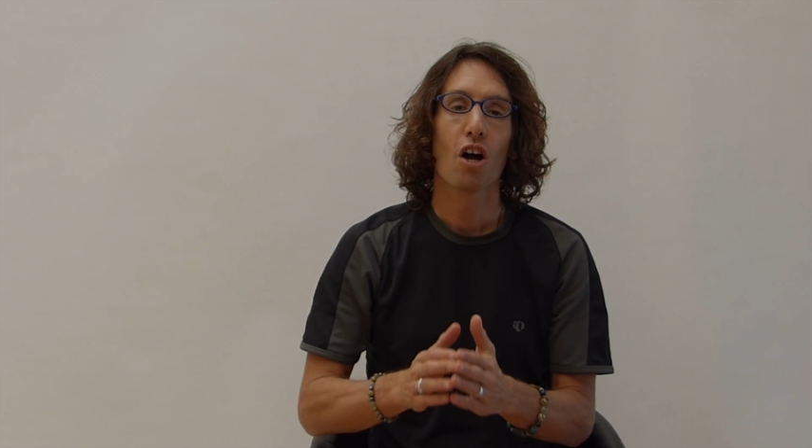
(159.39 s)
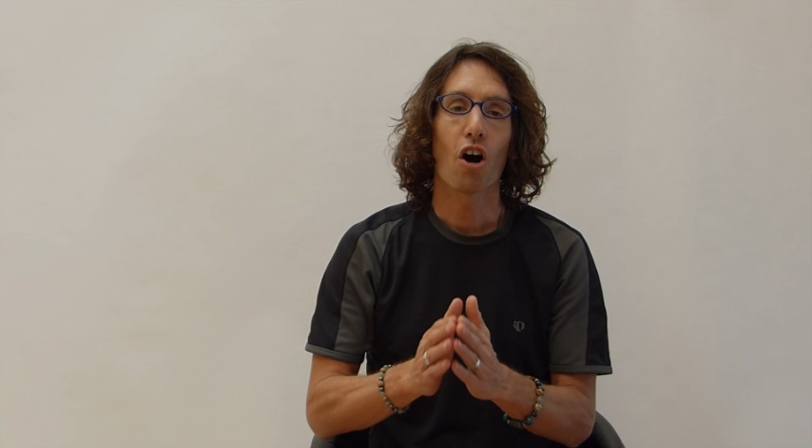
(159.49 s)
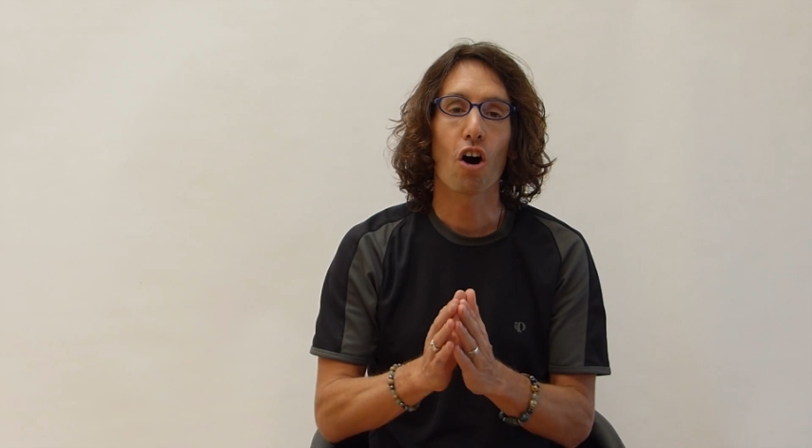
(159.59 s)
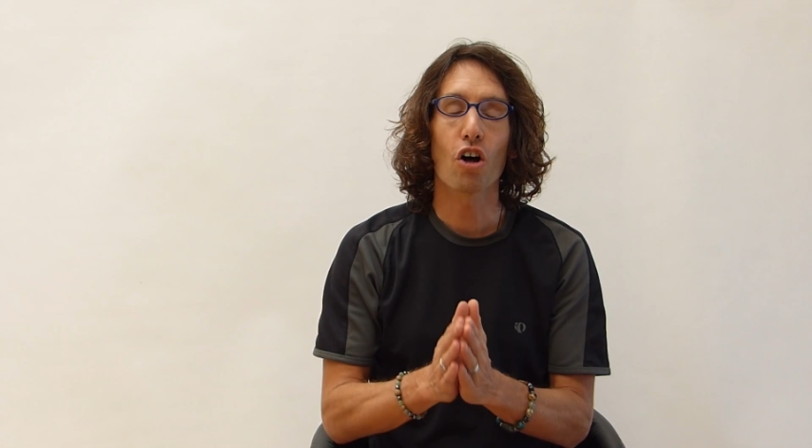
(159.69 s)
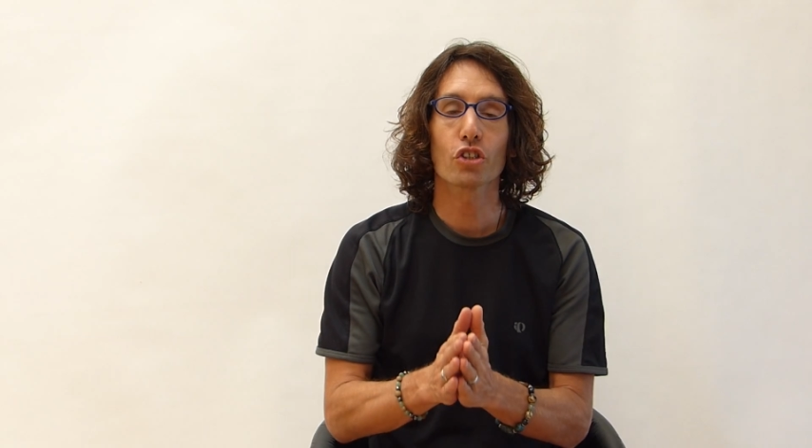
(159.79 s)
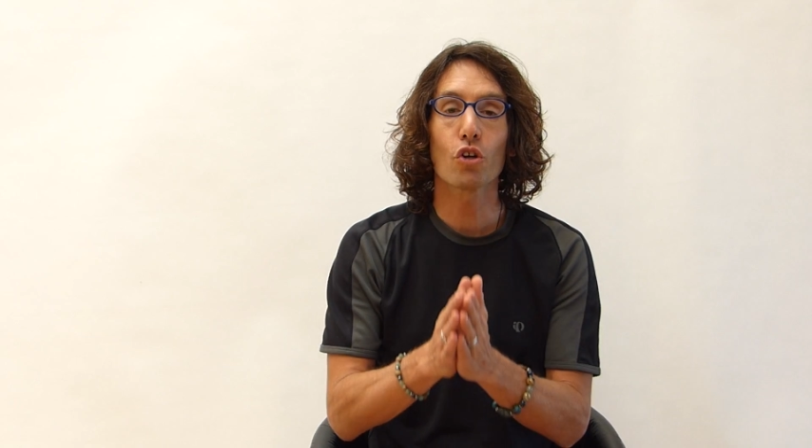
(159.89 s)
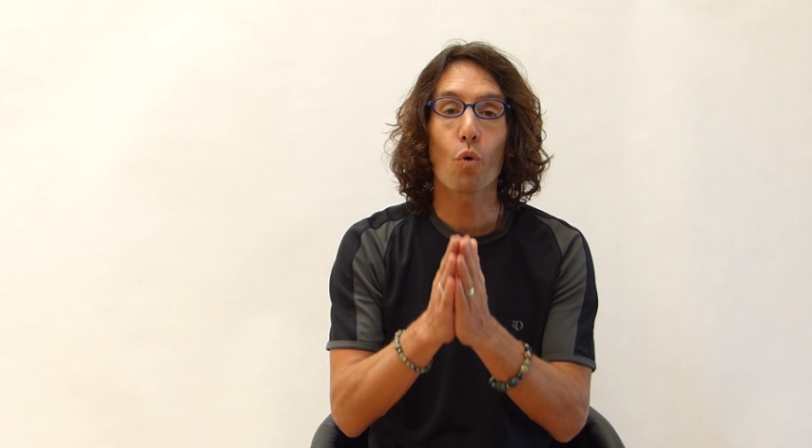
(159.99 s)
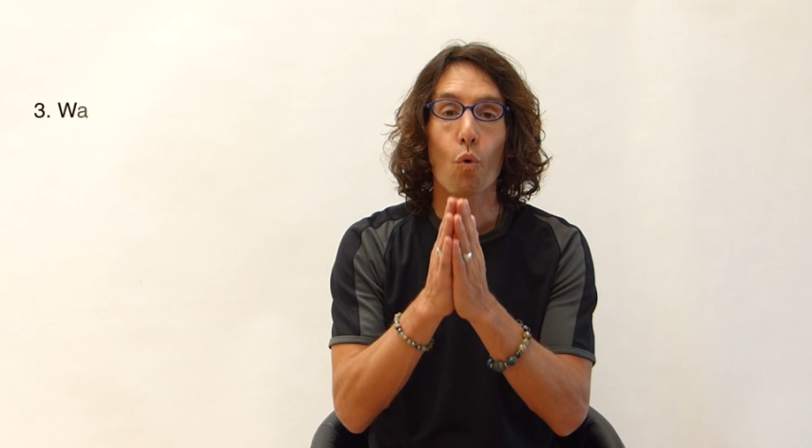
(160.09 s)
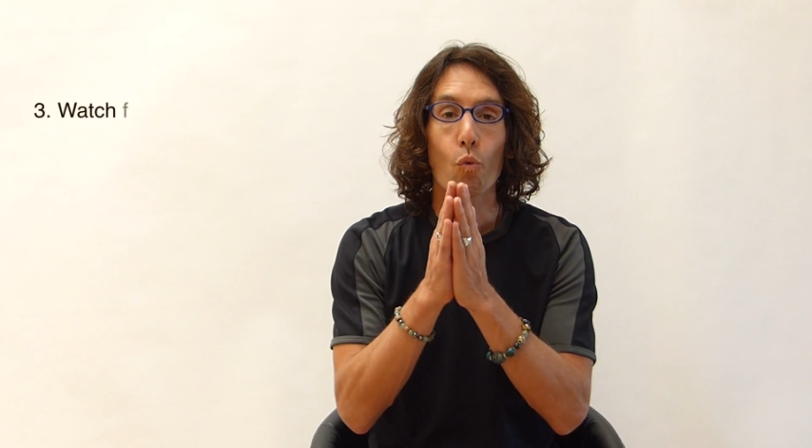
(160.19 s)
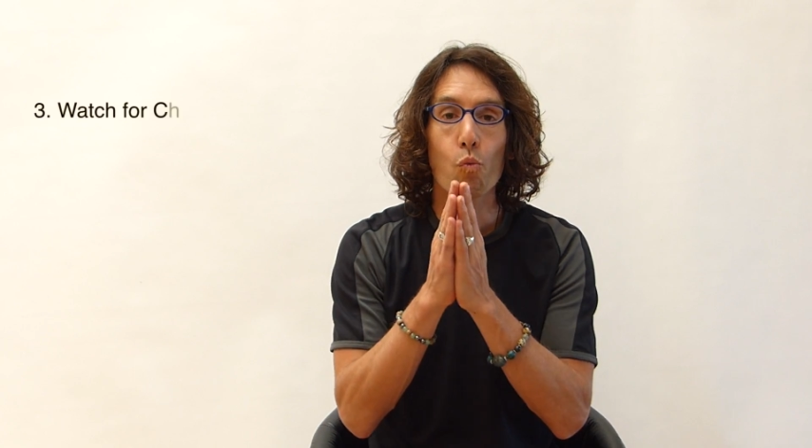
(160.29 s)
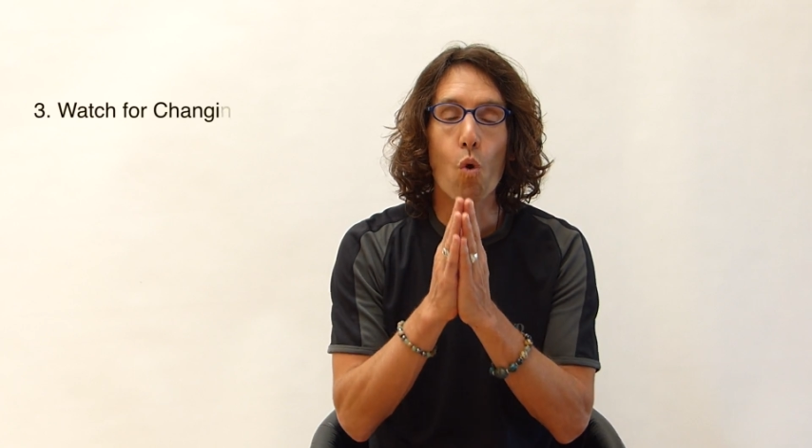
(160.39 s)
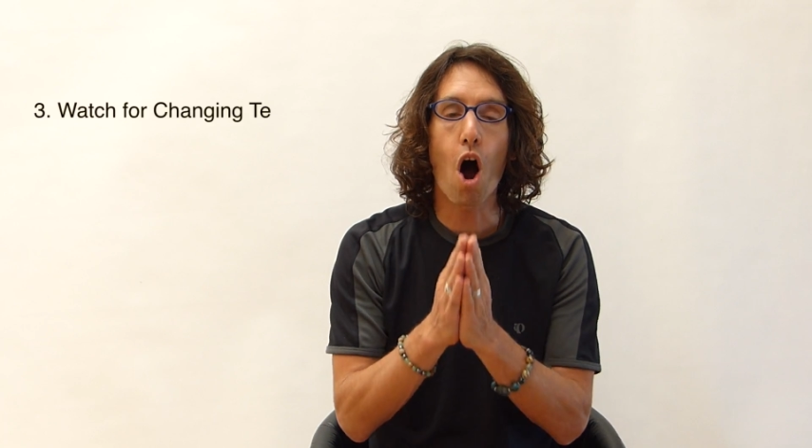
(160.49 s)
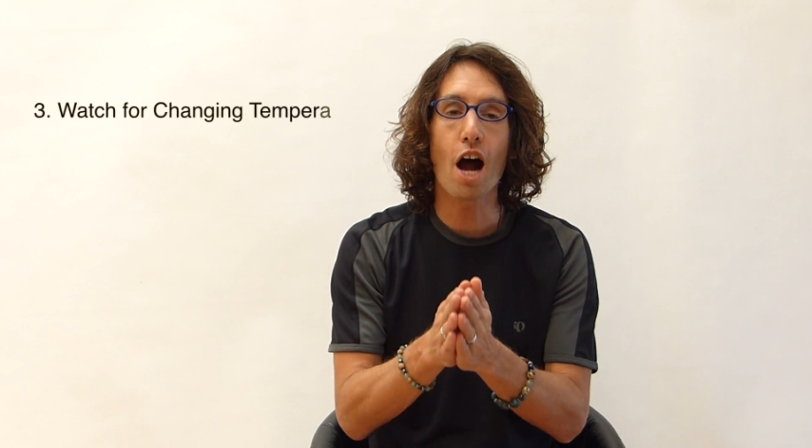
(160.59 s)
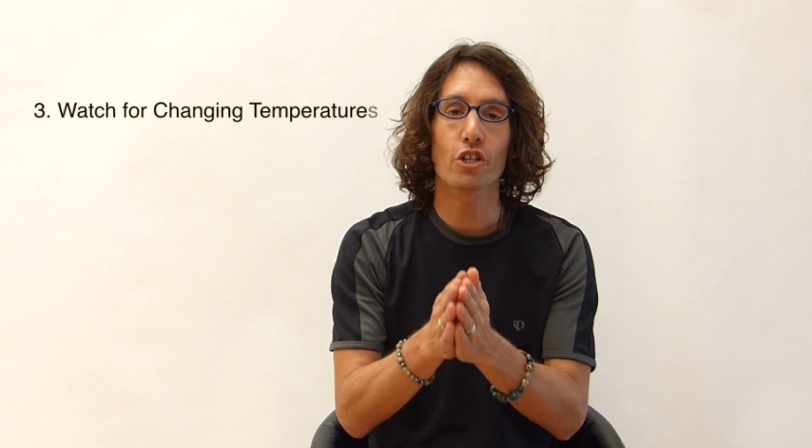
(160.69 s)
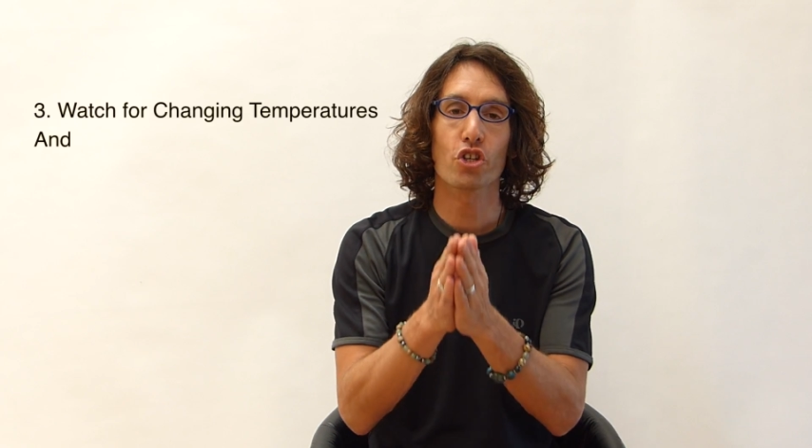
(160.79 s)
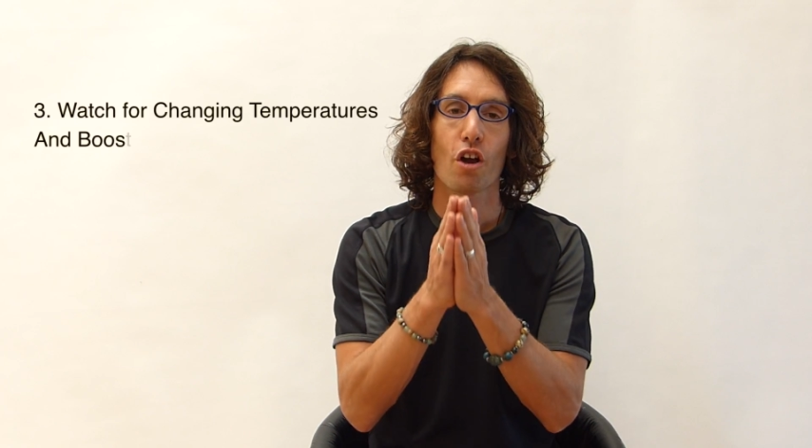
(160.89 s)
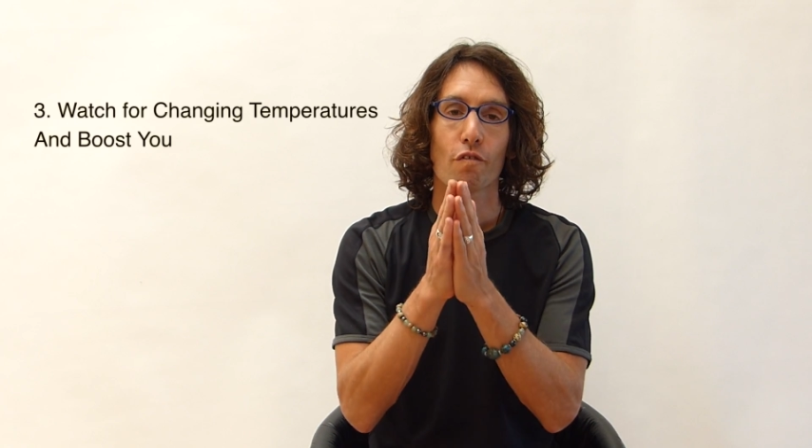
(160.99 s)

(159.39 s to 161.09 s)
Also, watch